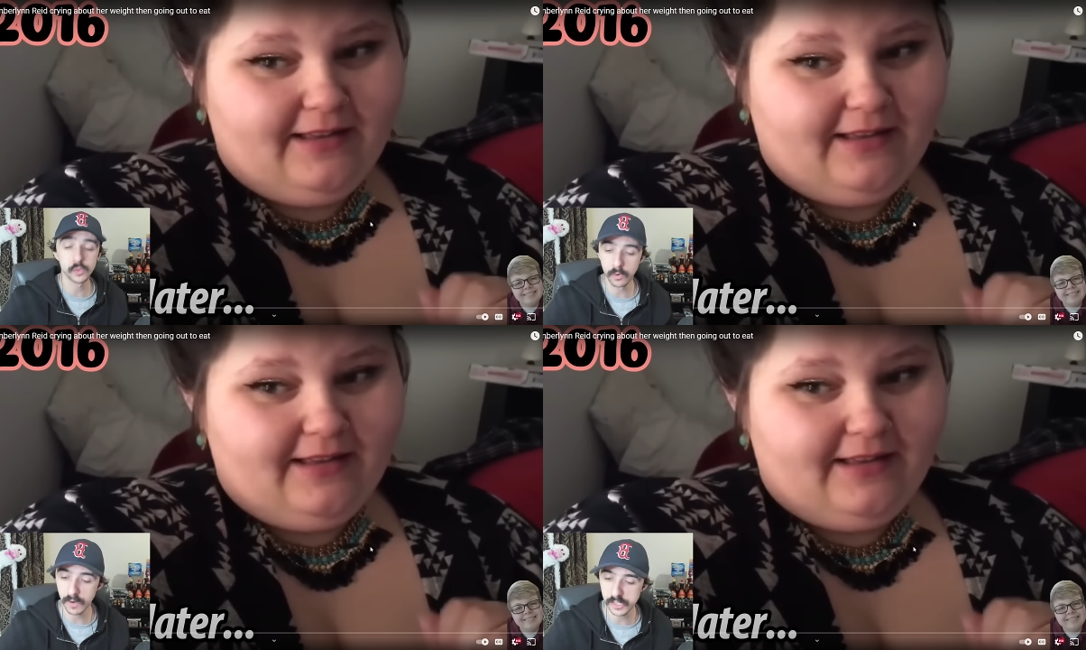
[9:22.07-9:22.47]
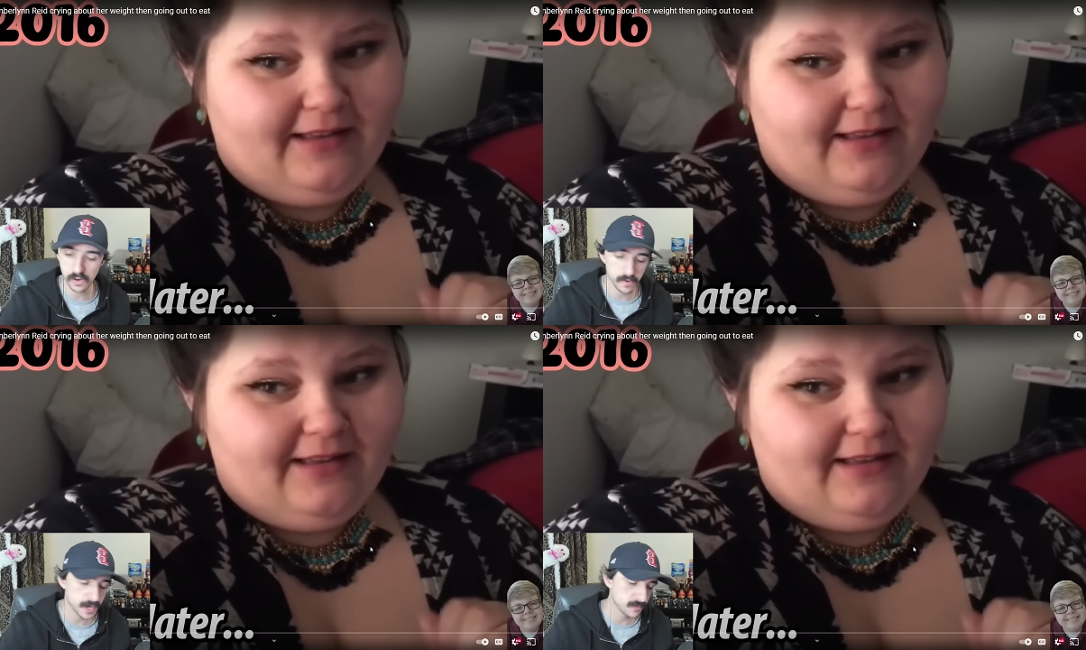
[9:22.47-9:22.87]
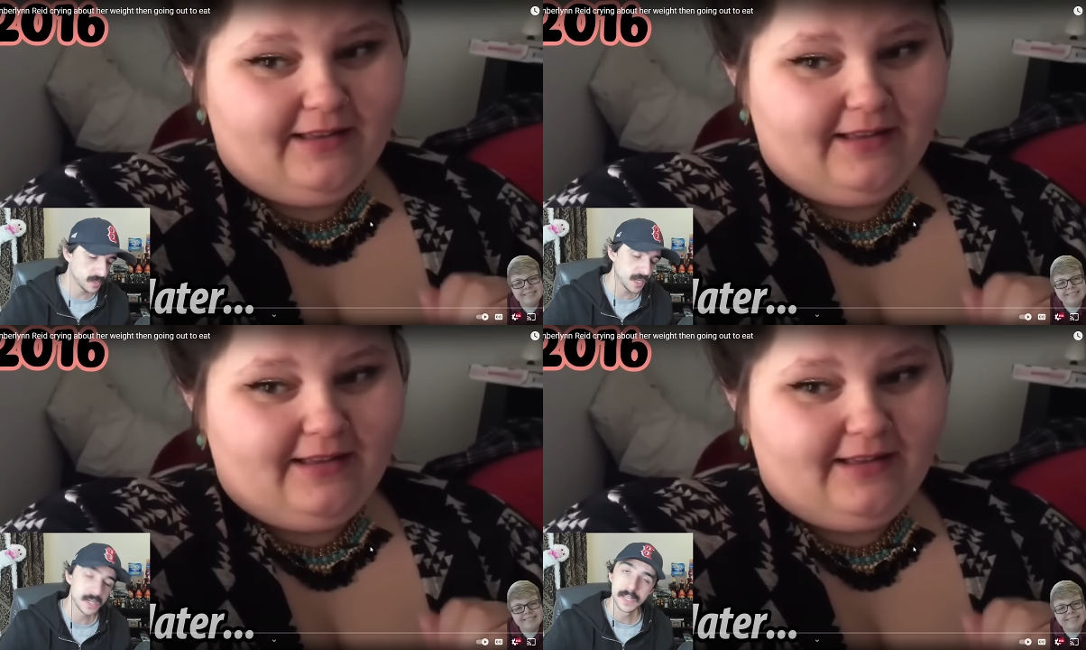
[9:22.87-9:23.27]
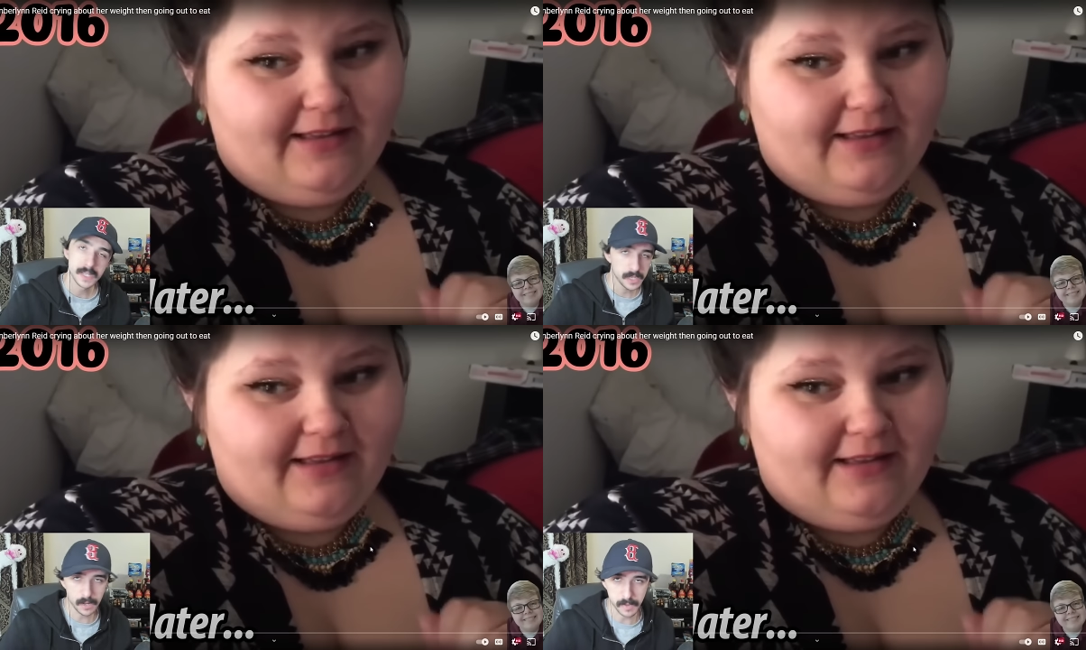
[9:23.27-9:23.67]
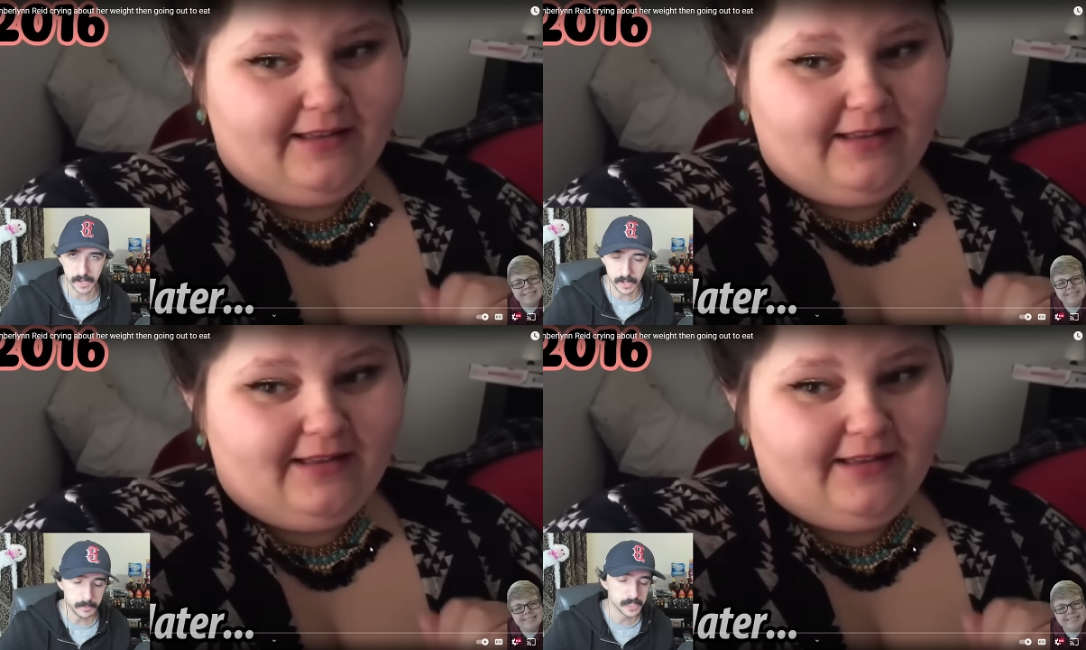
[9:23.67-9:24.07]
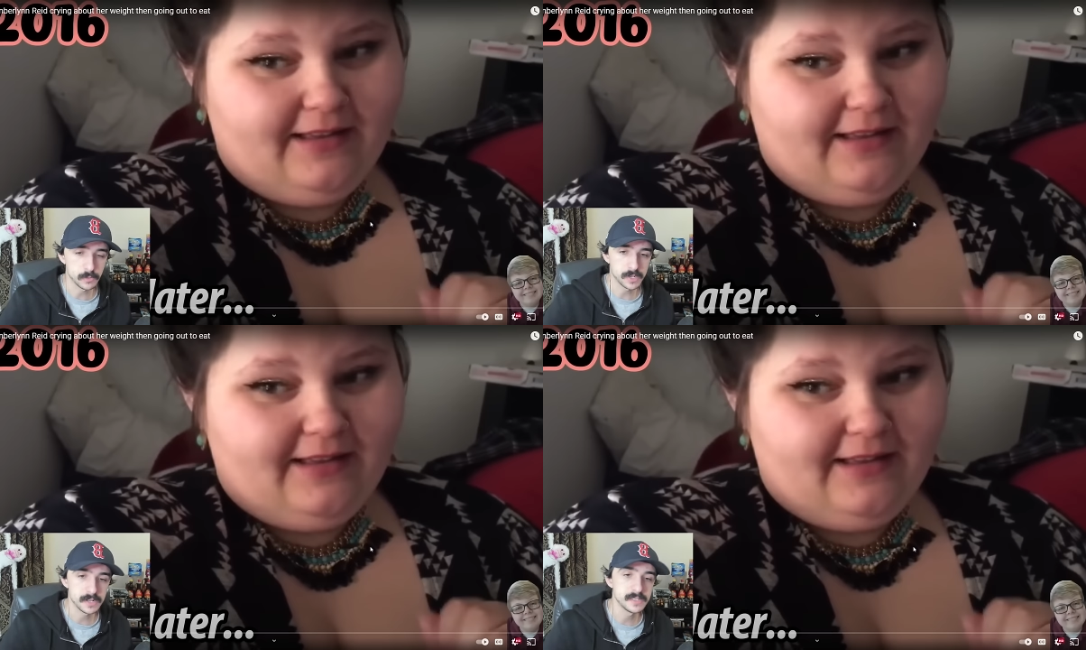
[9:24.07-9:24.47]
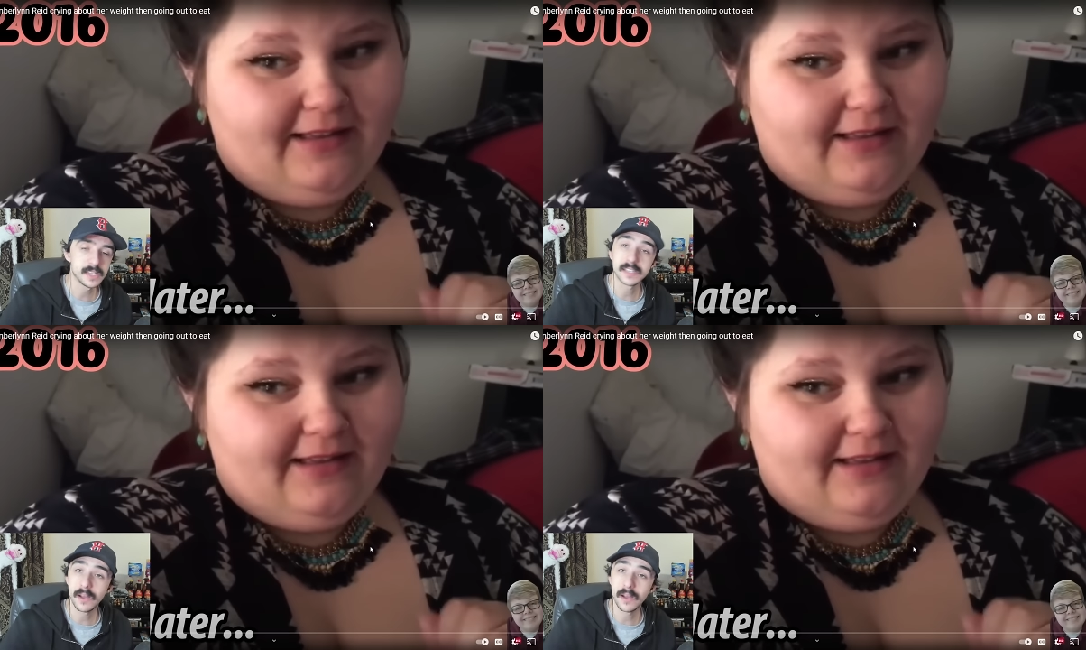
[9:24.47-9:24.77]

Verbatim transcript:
Speaker 1: a restaurant right after that. Can't make it up. It is what it is. That's how